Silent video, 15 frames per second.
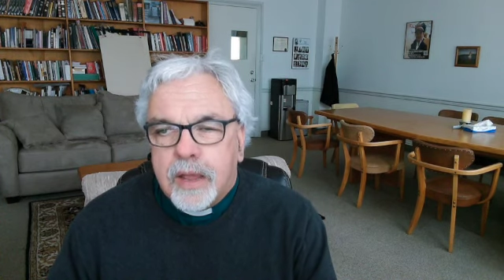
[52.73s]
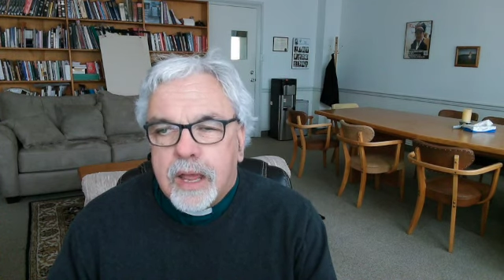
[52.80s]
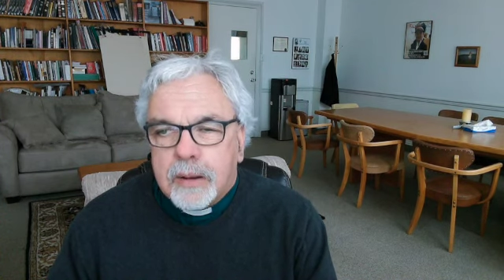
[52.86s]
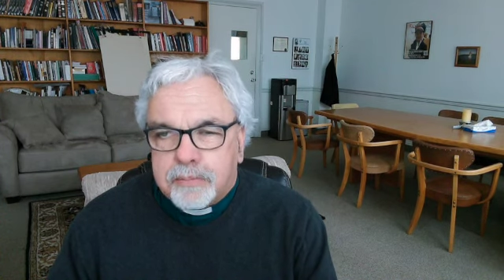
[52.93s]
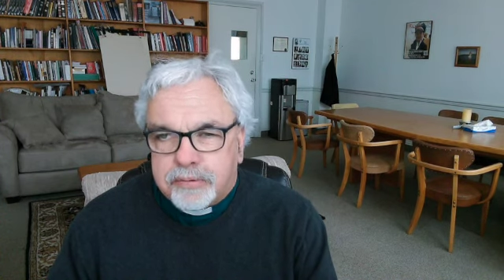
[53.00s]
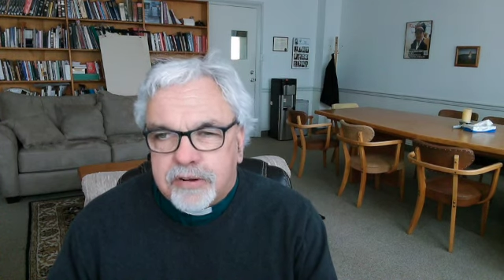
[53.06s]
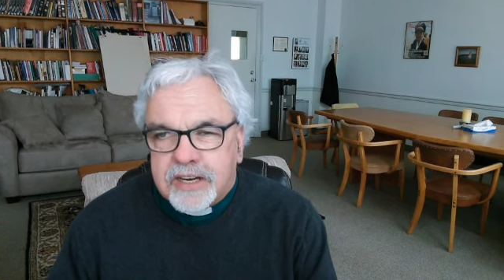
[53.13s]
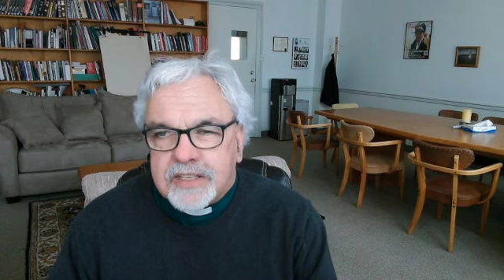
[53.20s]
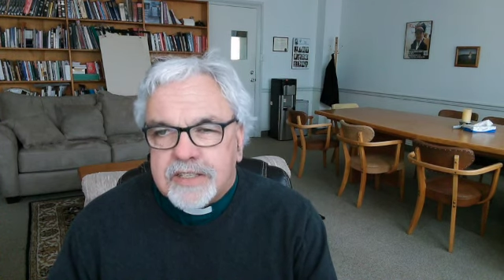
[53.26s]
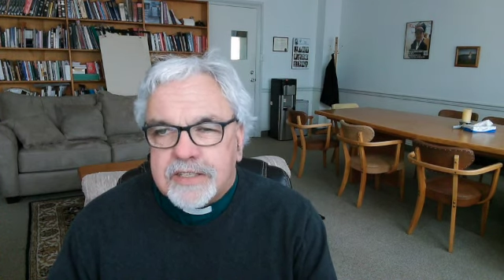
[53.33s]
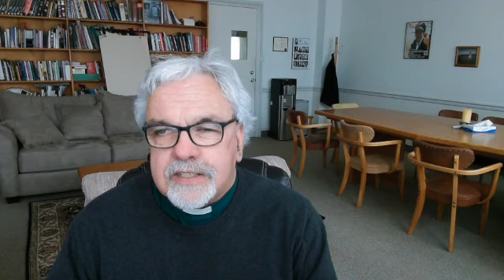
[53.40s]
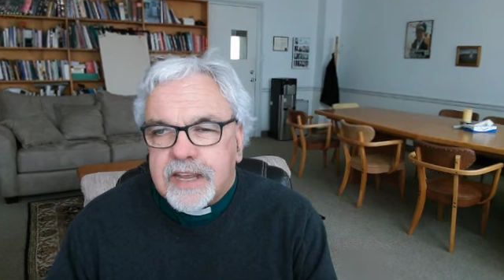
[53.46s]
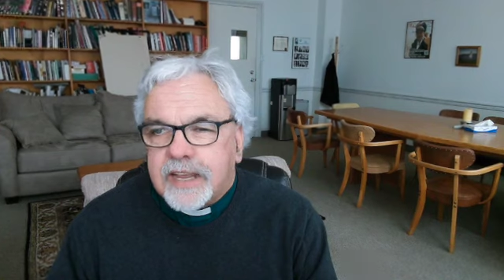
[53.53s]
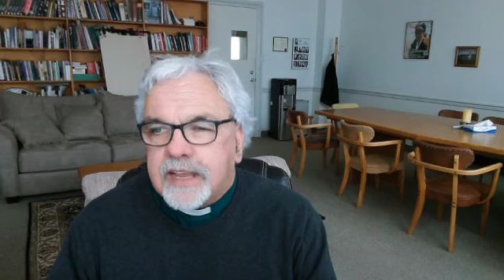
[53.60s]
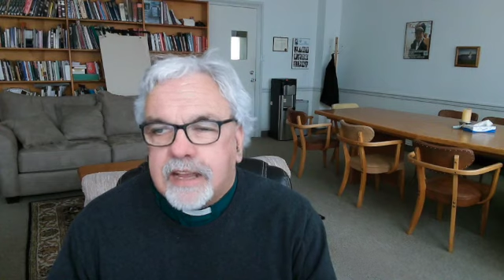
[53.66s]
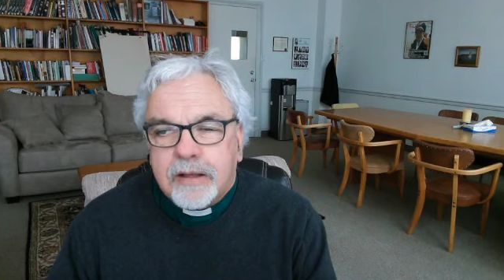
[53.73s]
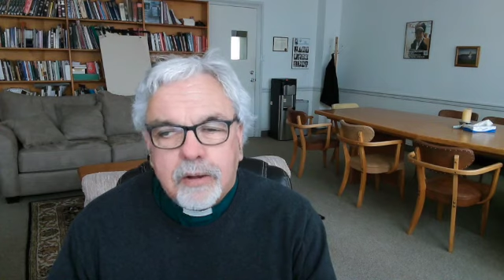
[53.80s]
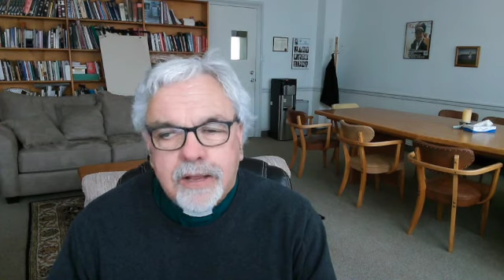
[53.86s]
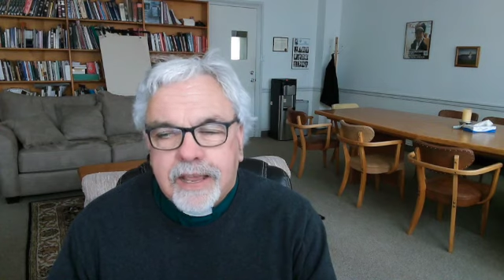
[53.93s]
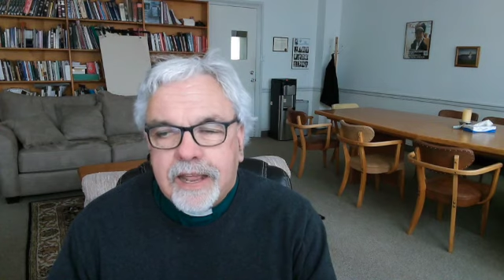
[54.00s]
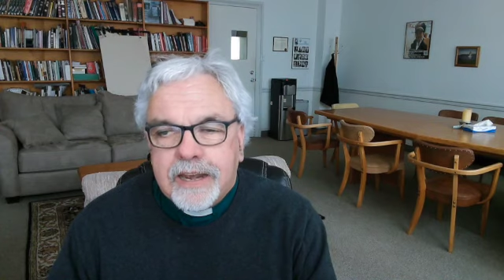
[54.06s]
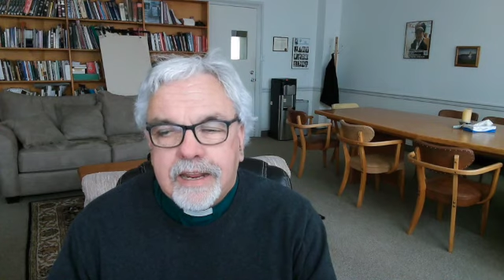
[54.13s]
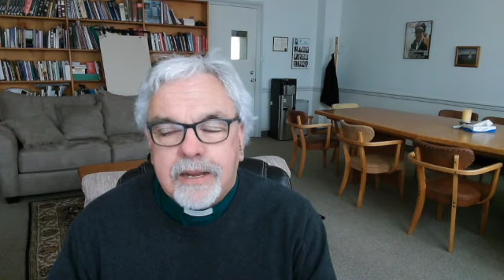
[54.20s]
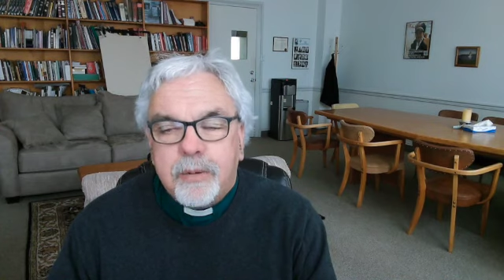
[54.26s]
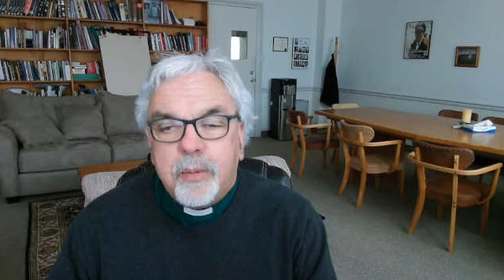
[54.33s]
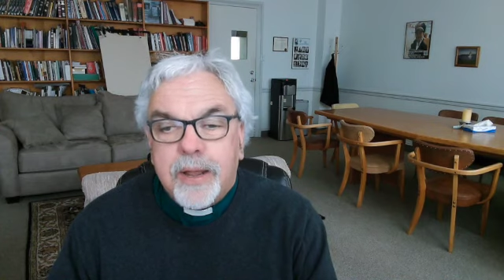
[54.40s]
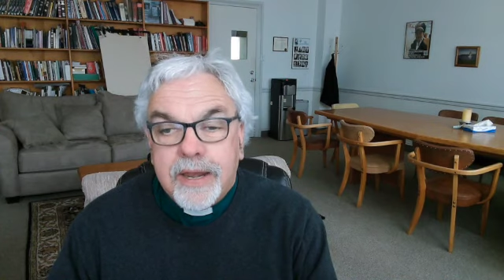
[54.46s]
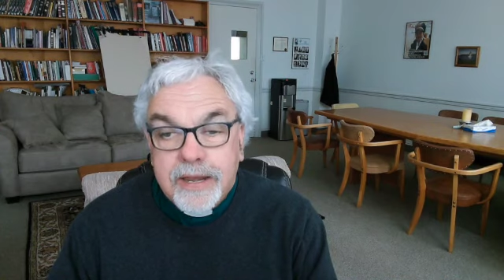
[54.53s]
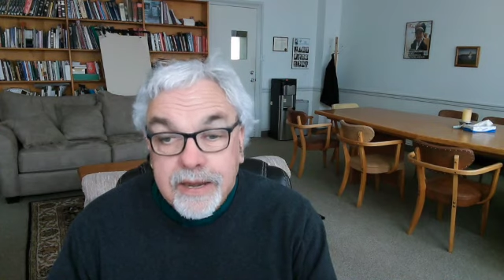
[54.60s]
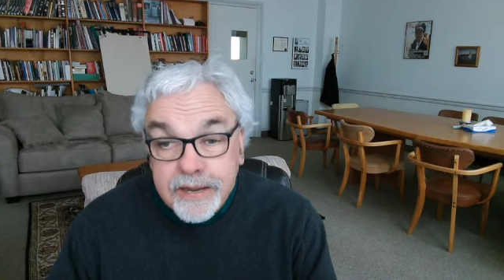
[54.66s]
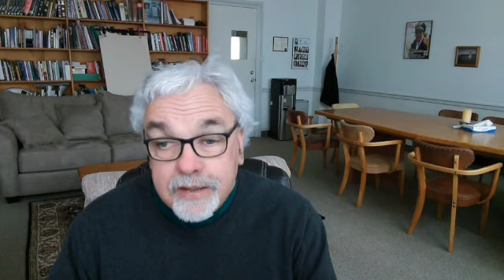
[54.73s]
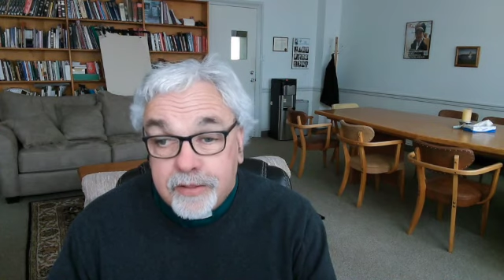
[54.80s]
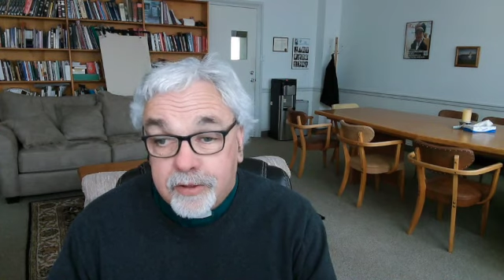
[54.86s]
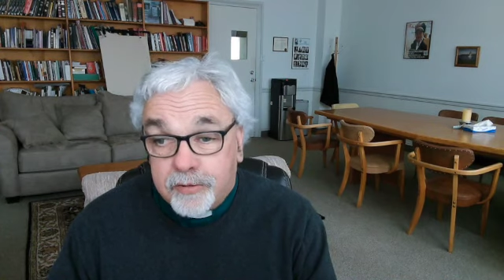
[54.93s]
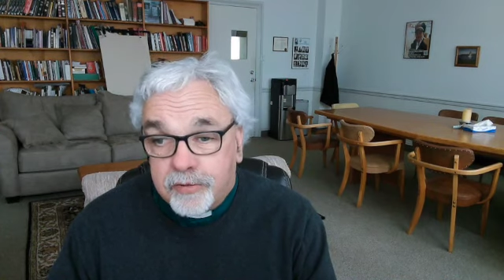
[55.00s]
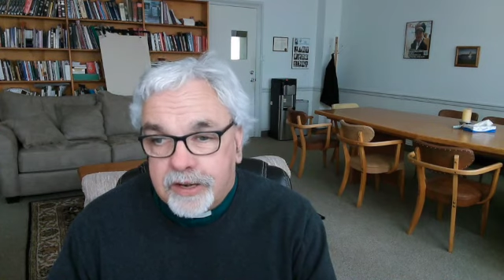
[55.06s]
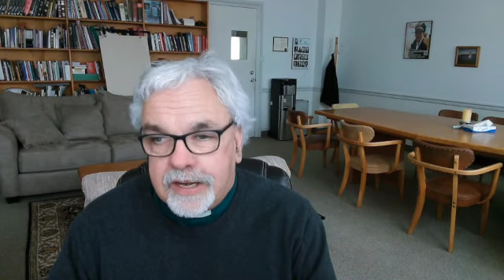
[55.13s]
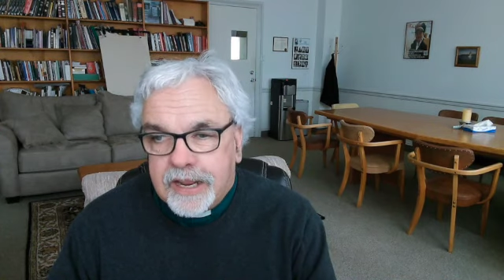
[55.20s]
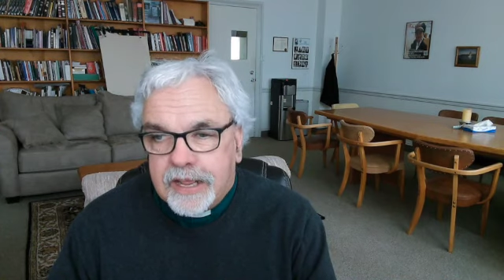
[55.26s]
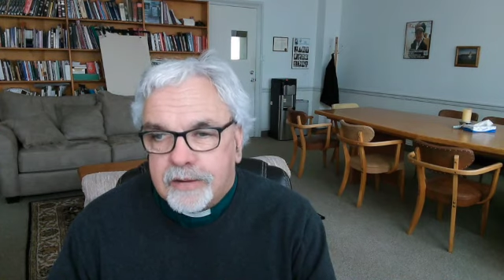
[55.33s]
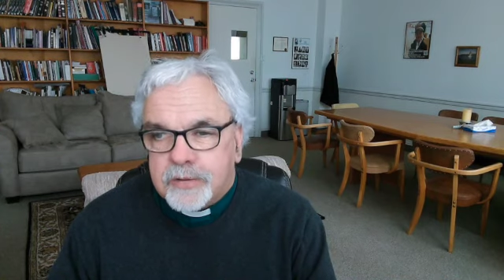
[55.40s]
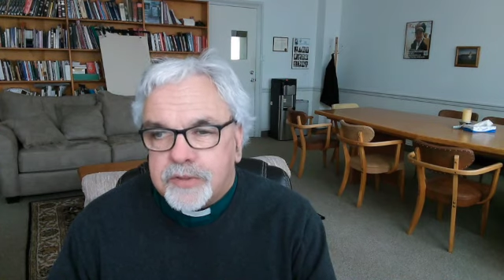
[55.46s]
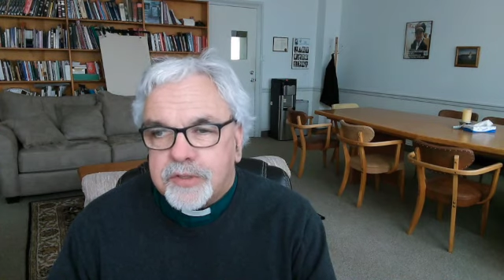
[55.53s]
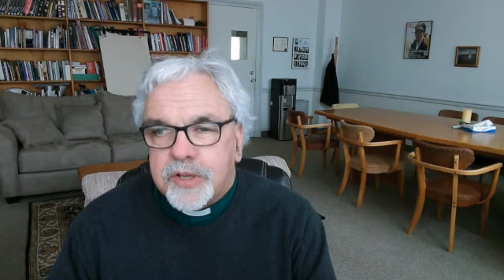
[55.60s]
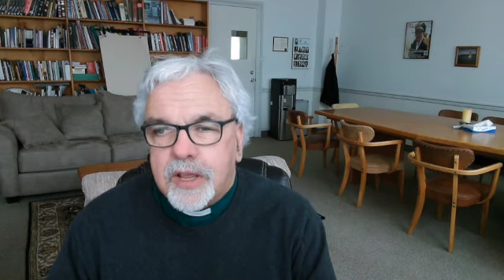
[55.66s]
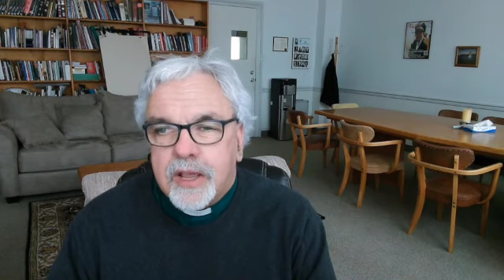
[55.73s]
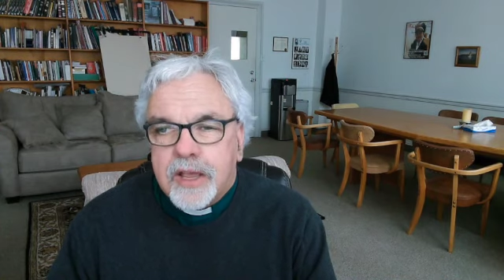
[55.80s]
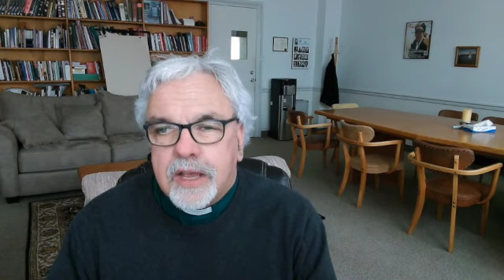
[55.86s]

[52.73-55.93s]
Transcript: At present, I can't get anywhere near the greenhouse